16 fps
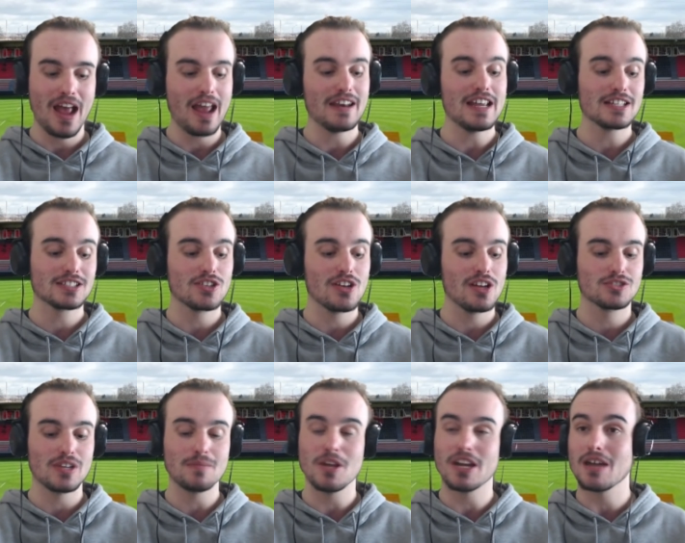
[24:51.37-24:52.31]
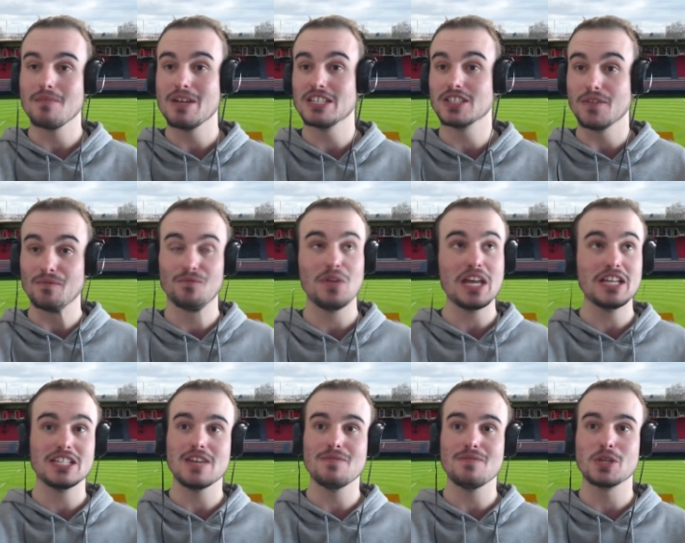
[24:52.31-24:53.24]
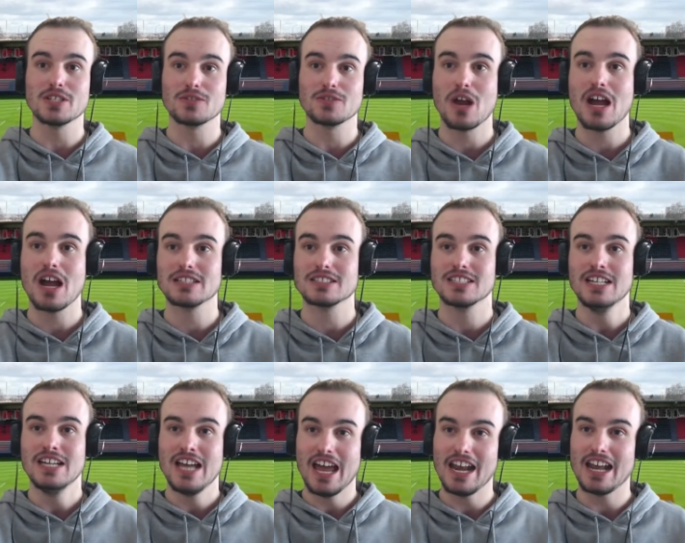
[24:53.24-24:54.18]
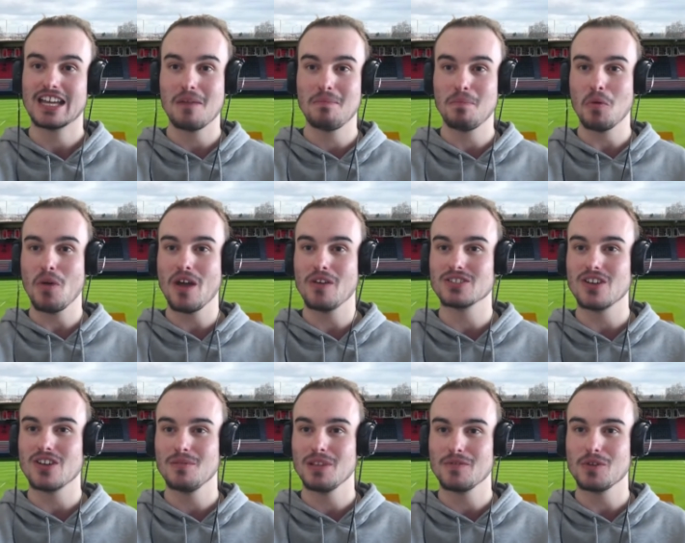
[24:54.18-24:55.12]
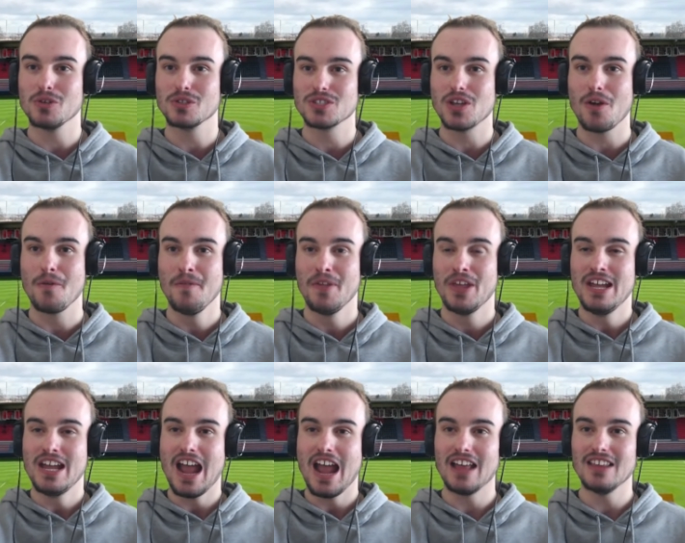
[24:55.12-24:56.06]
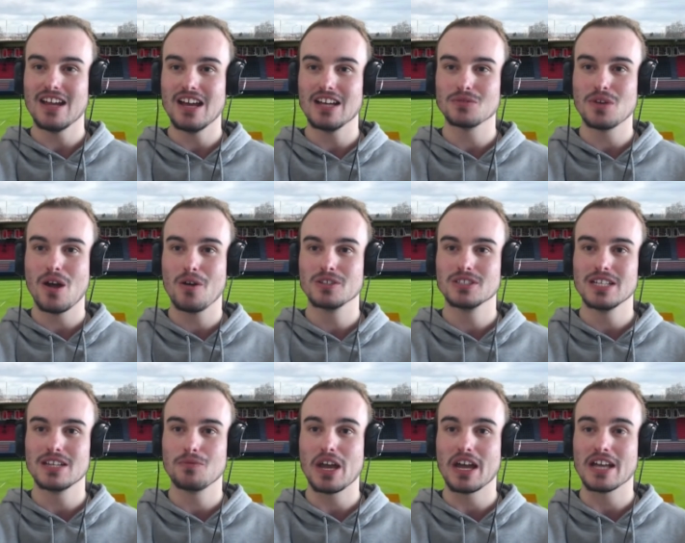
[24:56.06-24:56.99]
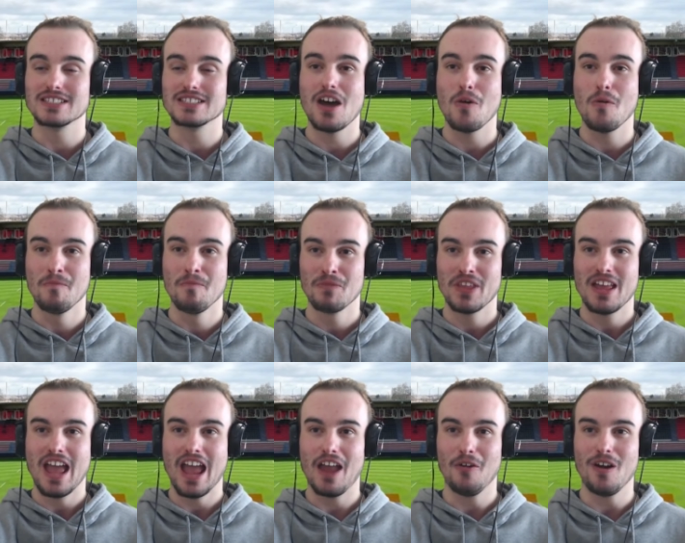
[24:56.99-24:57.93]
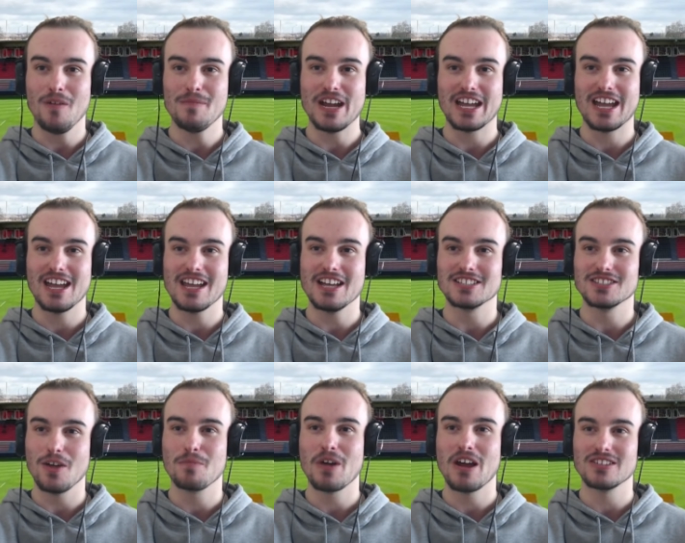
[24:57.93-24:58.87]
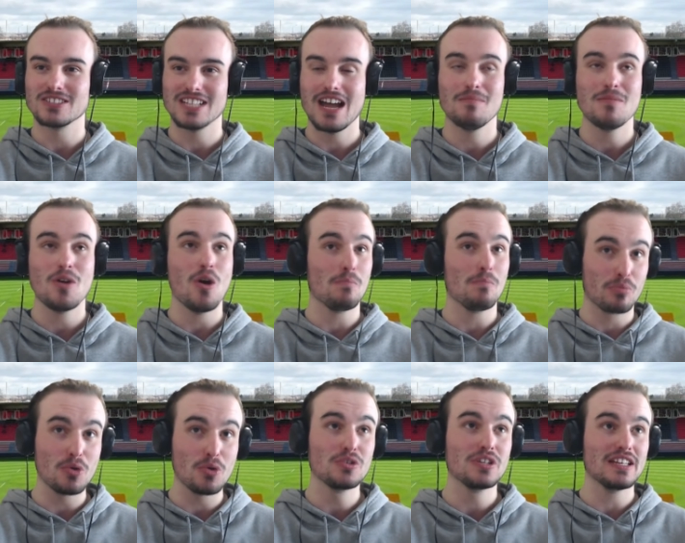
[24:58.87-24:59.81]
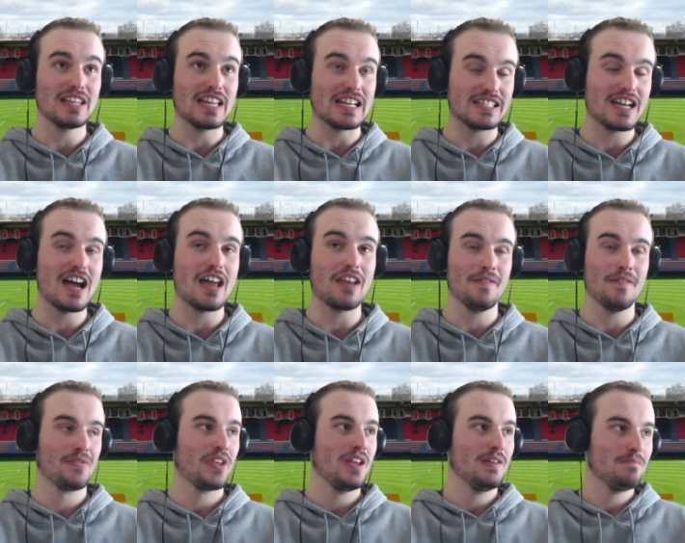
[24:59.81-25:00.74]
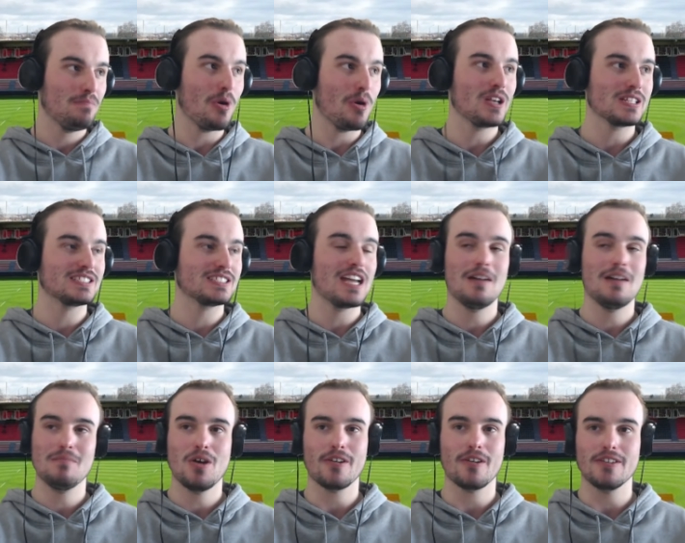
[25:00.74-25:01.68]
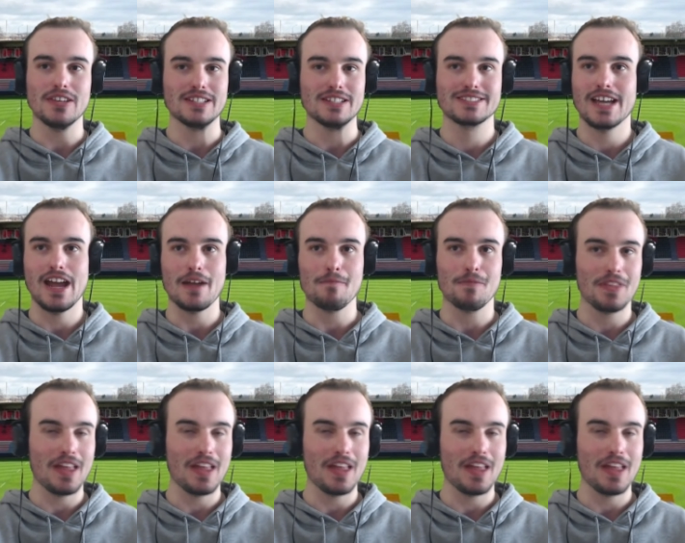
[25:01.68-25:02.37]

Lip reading: Our next live stream, like I mentioned, Fiji versus France in a couple hours time. Love you also. And there as well, says Whakasau. And right back at you. So proud Samoa. Brilliantly done by Samoa in this game.